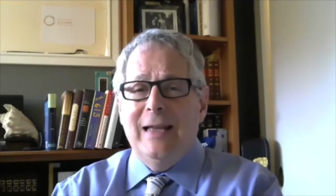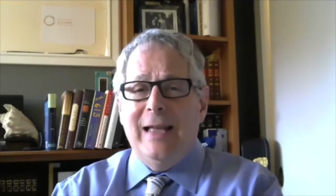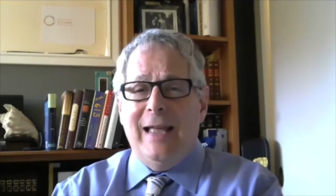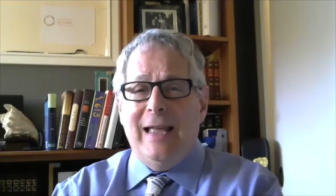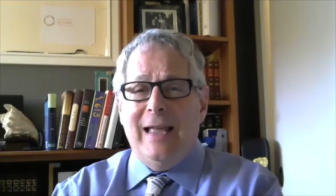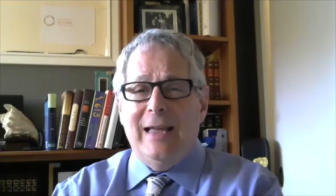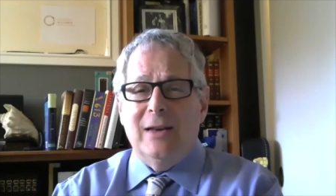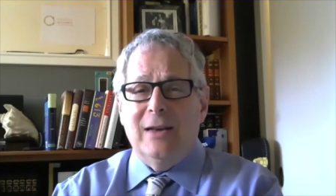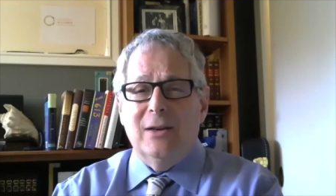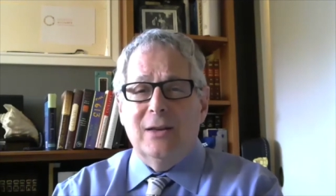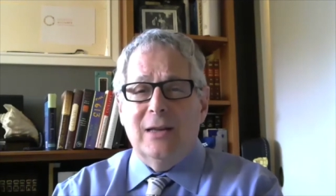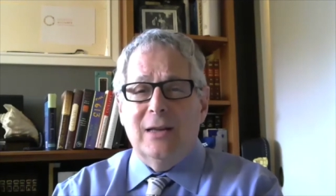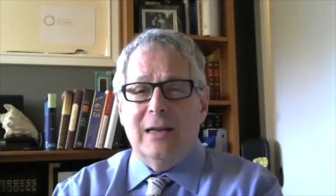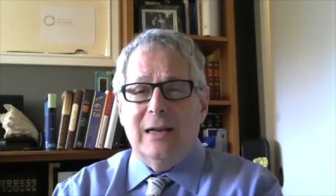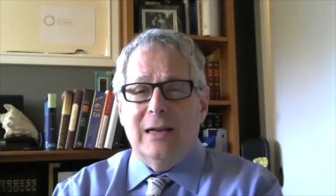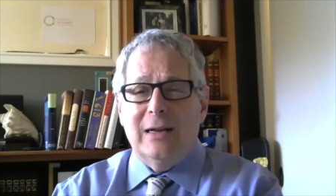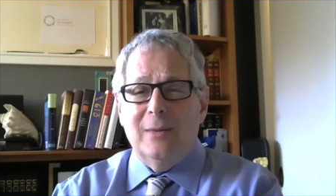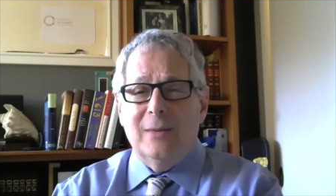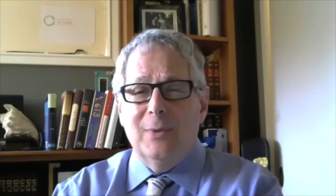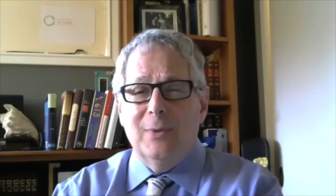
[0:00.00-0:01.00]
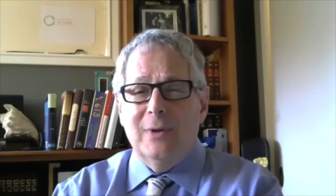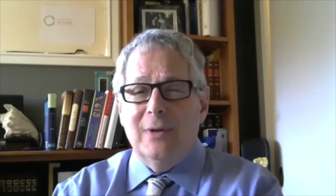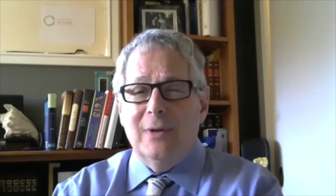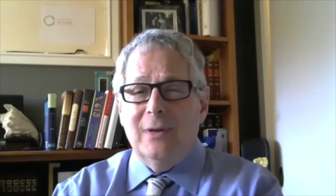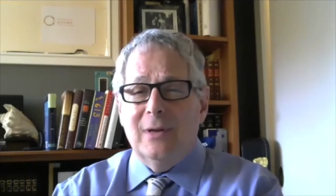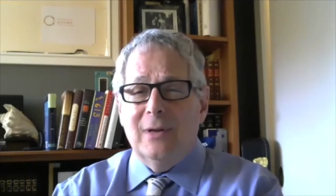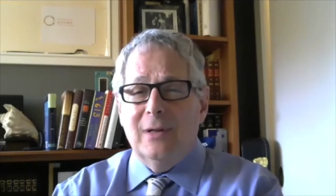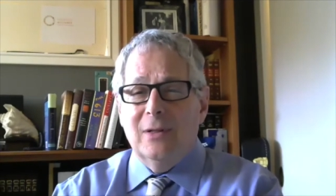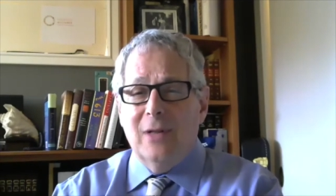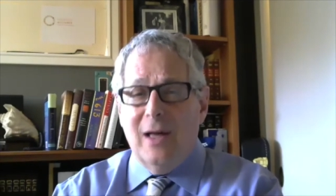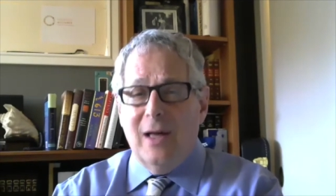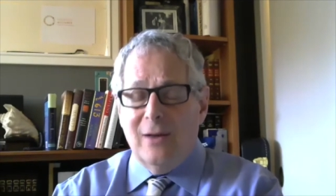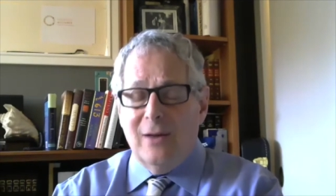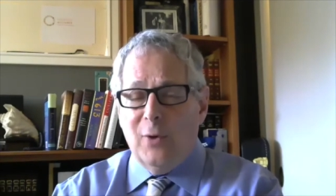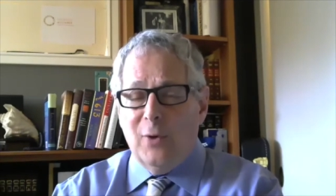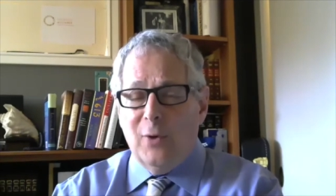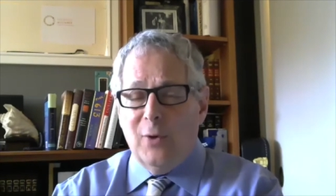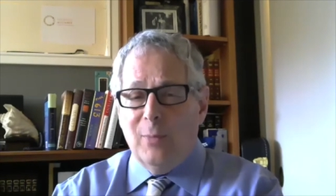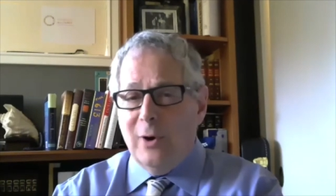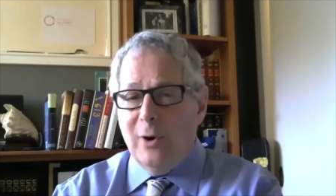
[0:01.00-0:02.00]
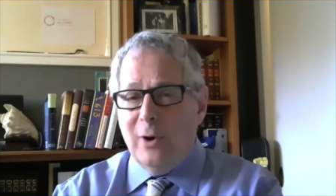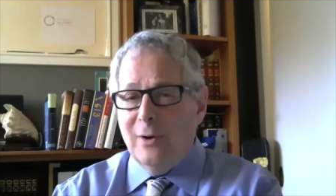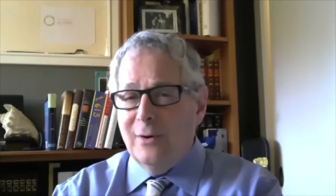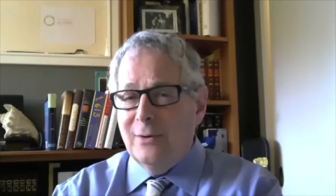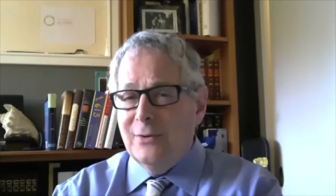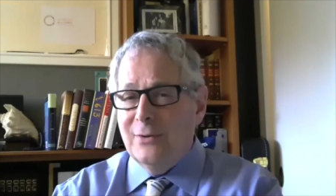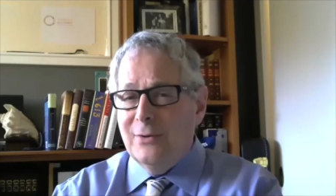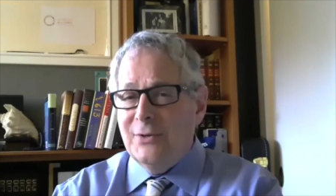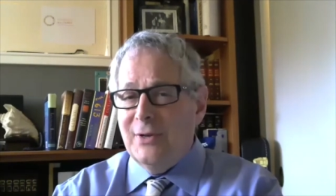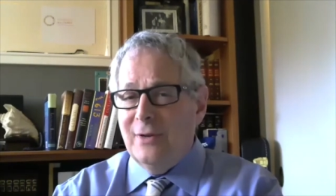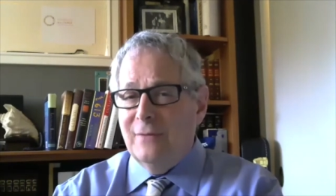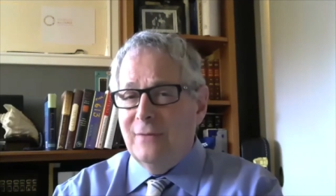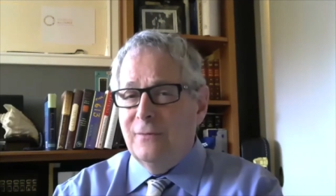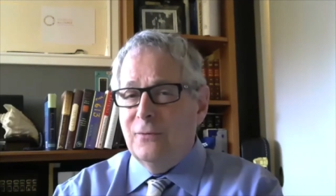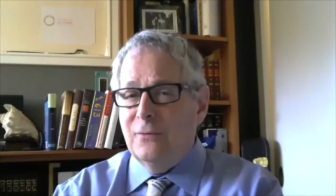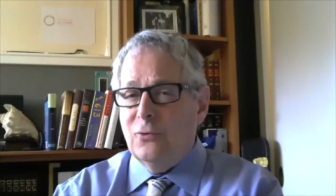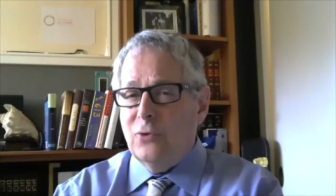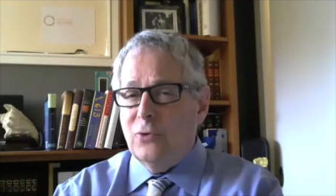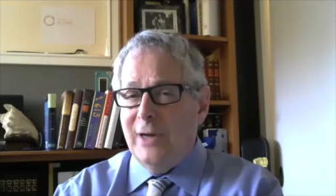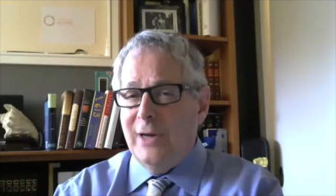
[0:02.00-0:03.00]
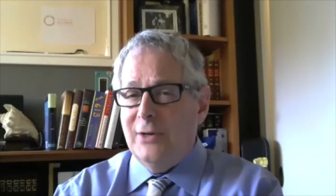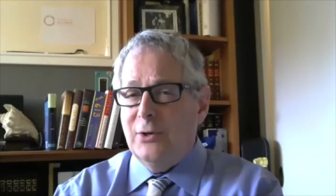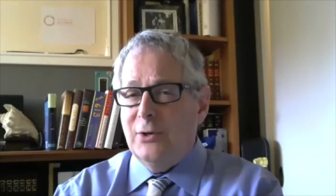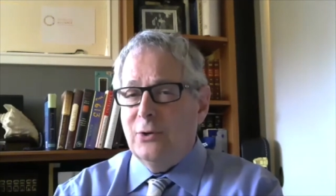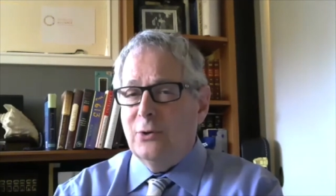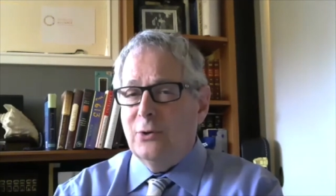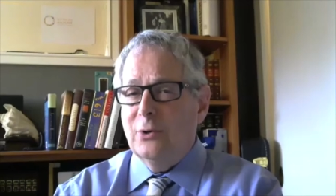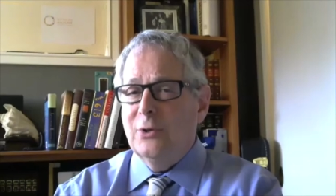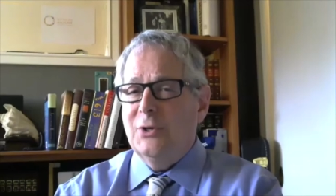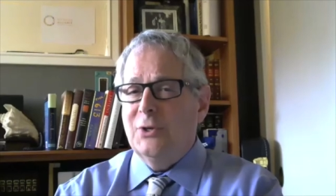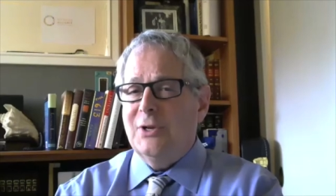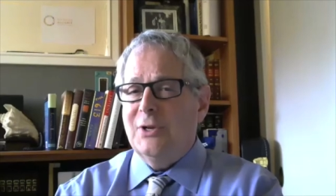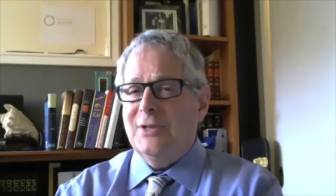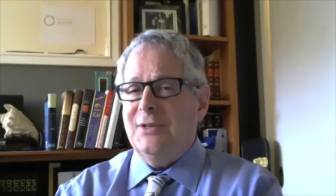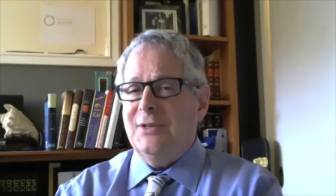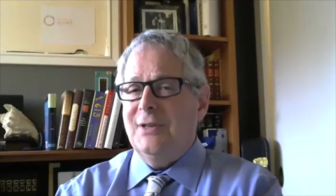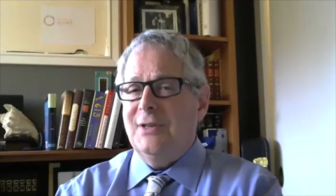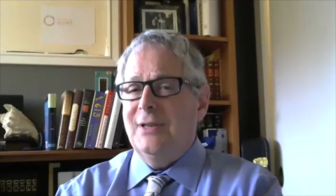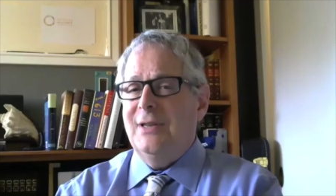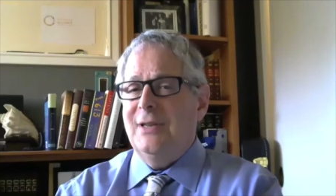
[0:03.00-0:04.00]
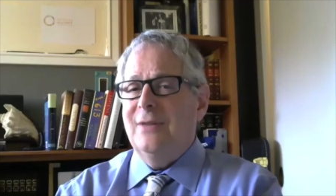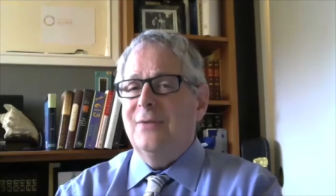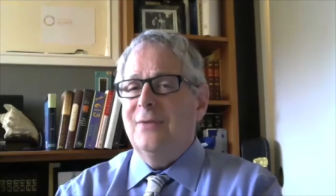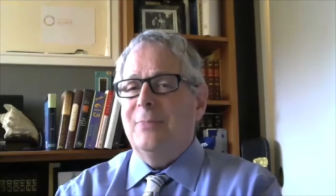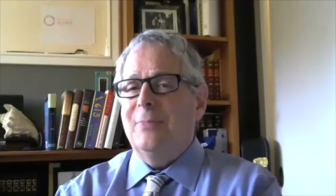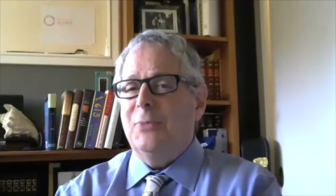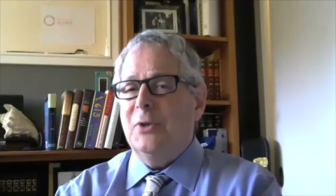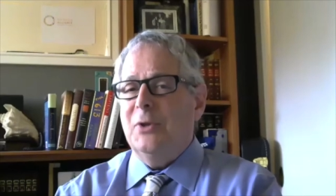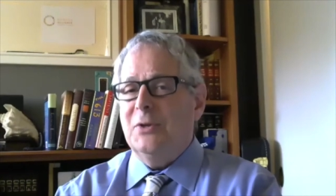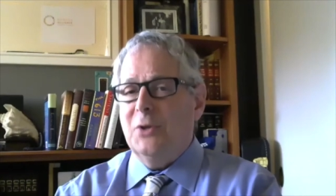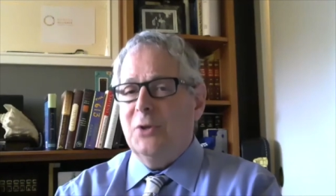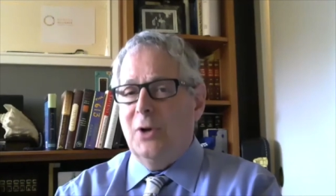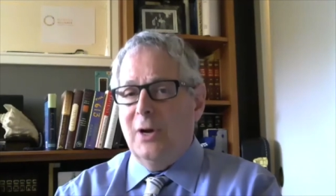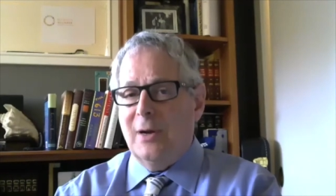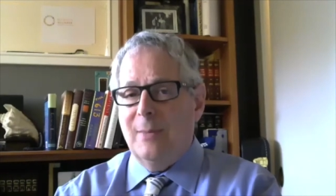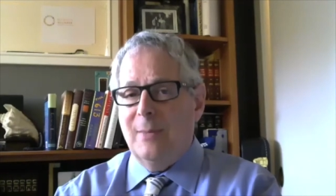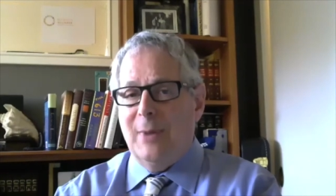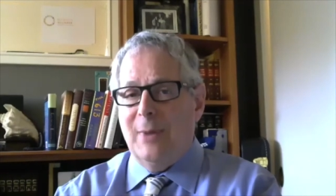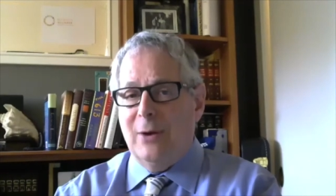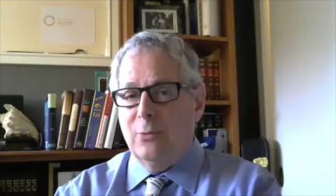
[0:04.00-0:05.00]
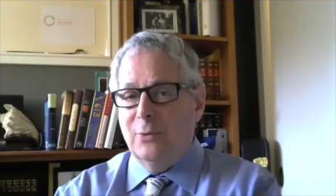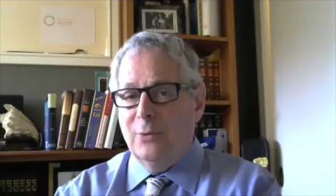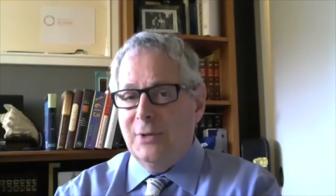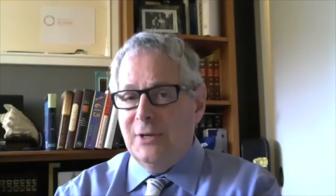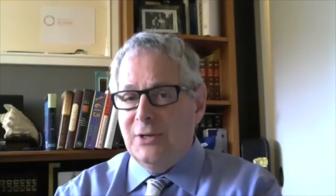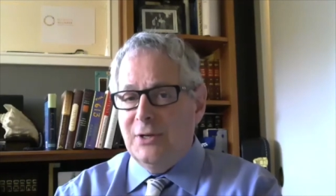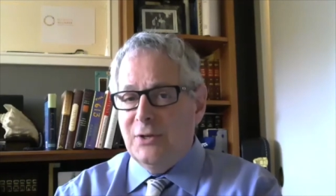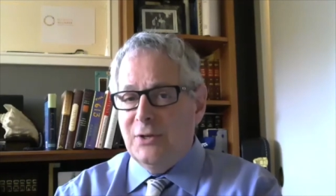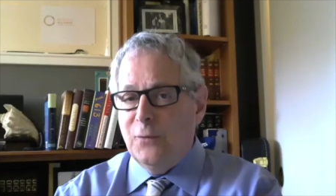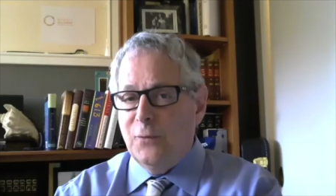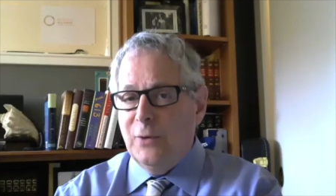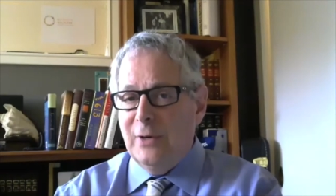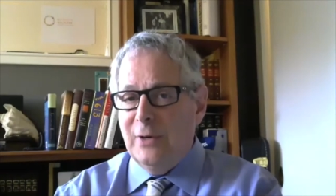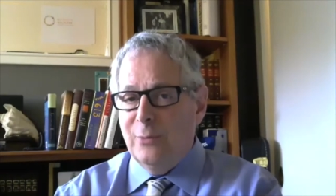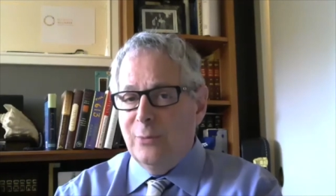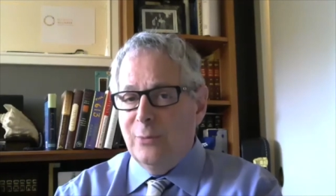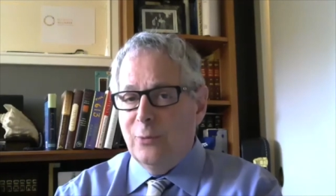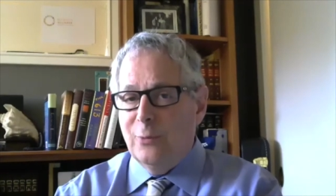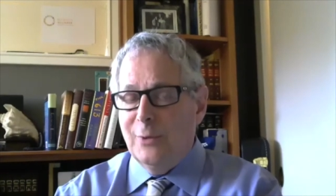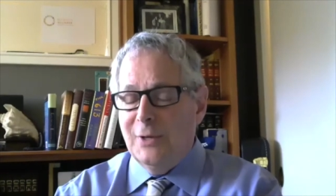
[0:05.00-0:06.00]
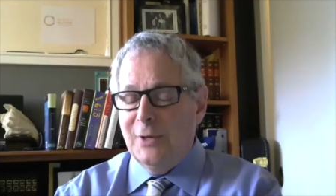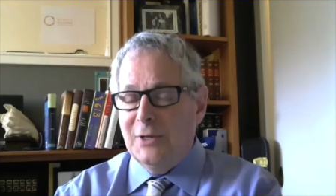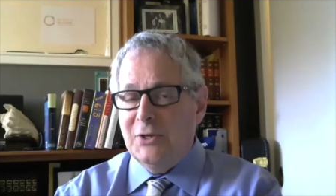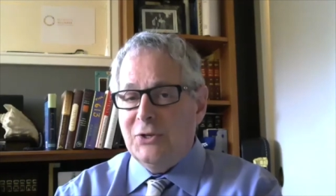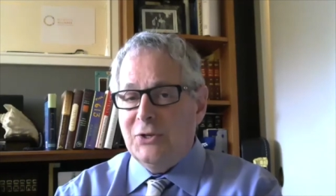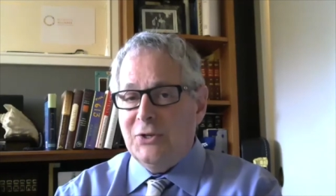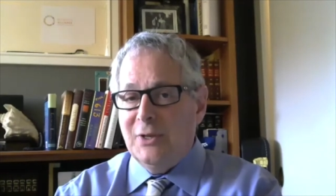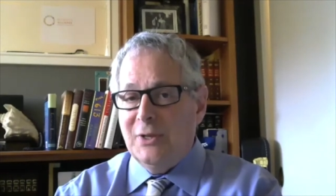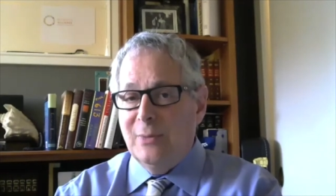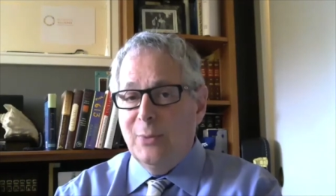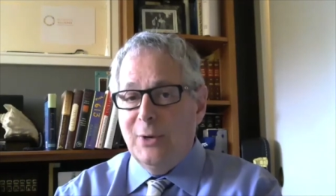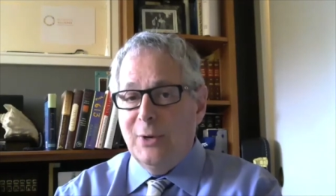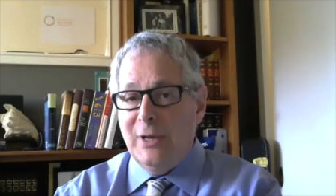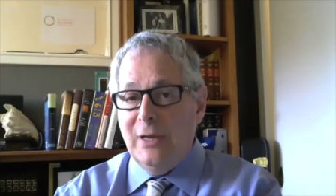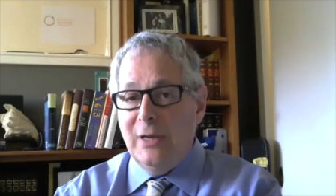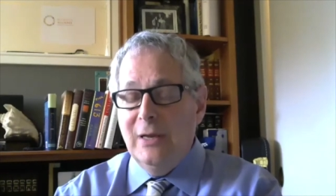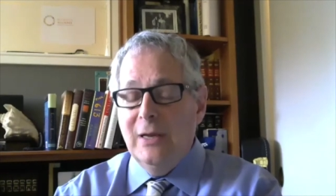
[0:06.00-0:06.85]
And a lot of our partners have tried to urge us to give up the talk about religious freedom and religious liberty,